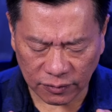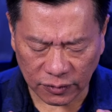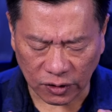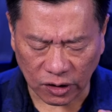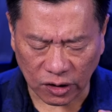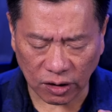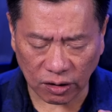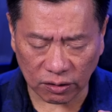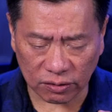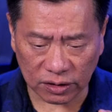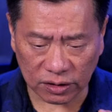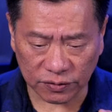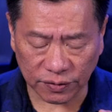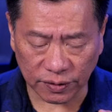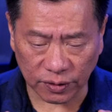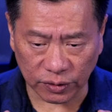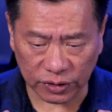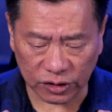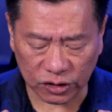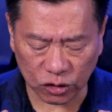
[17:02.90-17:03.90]
Your crown is
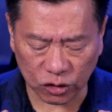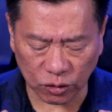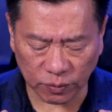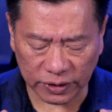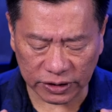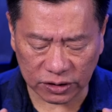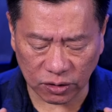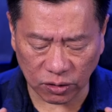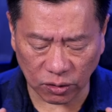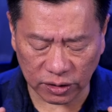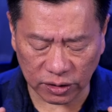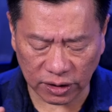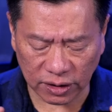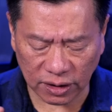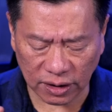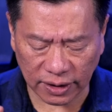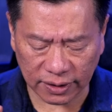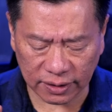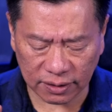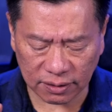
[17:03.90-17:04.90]
filled with so much
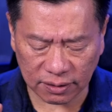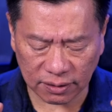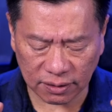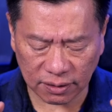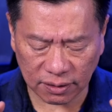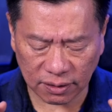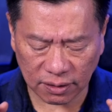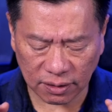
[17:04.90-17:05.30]
golden light.